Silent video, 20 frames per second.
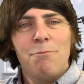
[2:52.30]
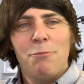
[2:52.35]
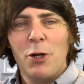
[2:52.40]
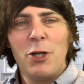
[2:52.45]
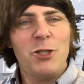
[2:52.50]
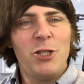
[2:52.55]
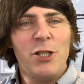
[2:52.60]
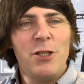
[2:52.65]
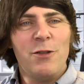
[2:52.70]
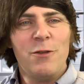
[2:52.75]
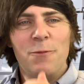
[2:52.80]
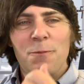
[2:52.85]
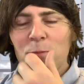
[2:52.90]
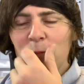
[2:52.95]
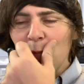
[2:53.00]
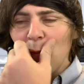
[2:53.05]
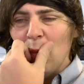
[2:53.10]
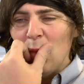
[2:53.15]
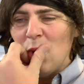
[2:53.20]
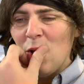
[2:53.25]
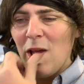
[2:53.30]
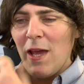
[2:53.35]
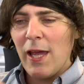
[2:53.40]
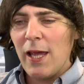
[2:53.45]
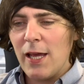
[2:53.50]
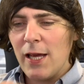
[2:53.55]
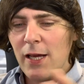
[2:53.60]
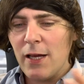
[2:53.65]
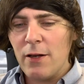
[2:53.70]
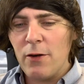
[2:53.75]
purchase.
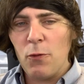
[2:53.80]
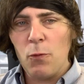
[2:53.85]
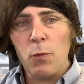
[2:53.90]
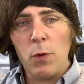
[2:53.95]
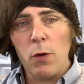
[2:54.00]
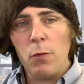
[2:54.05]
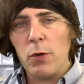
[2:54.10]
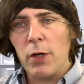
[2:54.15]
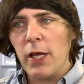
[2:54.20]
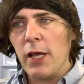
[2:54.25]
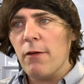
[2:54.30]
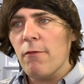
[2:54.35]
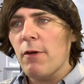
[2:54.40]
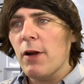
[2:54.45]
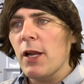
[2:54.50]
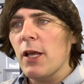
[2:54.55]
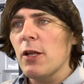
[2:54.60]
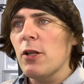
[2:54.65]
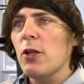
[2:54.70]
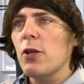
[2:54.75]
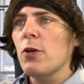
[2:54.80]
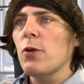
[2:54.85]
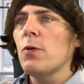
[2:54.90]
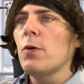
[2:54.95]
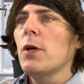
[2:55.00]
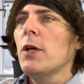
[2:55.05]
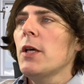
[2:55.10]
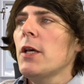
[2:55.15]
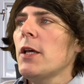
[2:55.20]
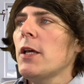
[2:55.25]
And what we're getting ready to
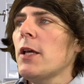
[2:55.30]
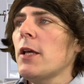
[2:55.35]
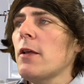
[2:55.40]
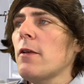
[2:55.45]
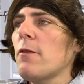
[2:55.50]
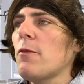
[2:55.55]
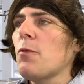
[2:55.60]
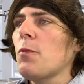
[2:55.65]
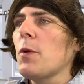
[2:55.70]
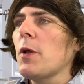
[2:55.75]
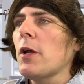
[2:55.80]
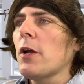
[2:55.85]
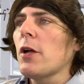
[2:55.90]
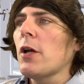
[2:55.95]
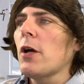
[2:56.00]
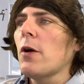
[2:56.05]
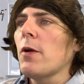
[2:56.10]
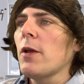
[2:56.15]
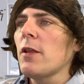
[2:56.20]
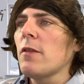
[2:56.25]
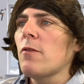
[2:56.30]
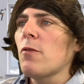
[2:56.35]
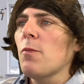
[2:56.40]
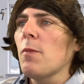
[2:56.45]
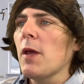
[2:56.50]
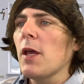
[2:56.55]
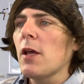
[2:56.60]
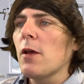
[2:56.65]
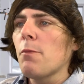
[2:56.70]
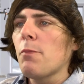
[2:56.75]
do is we are going to
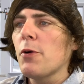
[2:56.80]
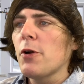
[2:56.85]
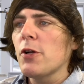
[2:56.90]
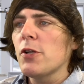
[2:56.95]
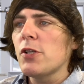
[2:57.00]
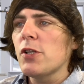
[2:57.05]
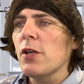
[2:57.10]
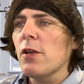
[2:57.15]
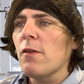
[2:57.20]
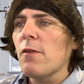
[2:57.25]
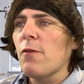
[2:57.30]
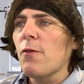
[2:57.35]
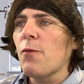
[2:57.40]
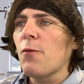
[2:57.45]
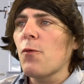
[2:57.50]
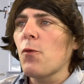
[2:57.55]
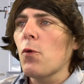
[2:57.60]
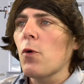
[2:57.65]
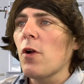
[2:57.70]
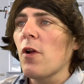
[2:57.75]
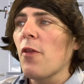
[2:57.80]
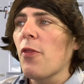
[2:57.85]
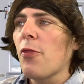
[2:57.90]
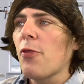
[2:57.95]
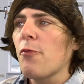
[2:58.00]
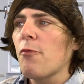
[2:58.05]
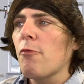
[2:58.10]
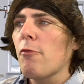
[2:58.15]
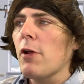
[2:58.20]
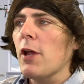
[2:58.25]
make a purchase for
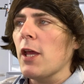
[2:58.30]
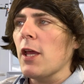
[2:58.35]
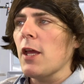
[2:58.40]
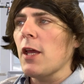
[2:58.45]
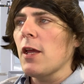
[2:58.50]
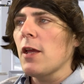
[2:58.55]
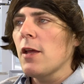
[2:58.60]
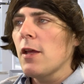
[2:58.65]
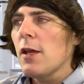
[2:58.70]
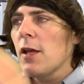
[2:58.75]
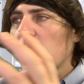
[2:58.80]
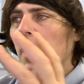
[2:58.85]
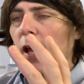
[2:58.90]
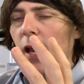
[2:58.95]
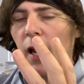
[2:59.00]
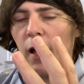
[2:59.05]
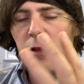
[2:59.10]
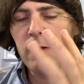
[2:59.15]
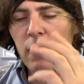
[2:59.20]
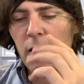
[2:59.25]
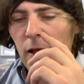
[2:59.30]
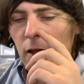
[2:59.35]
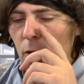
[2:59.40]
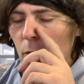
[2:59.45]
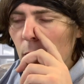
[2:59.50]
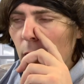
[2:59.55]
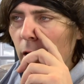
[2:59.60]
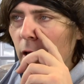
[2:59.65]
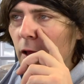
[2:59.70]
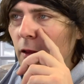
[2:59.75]
3. And I'll tell
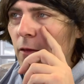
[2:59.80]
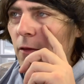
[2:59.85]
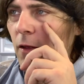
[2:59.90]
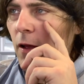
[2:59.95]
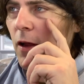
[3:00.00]
you what, it's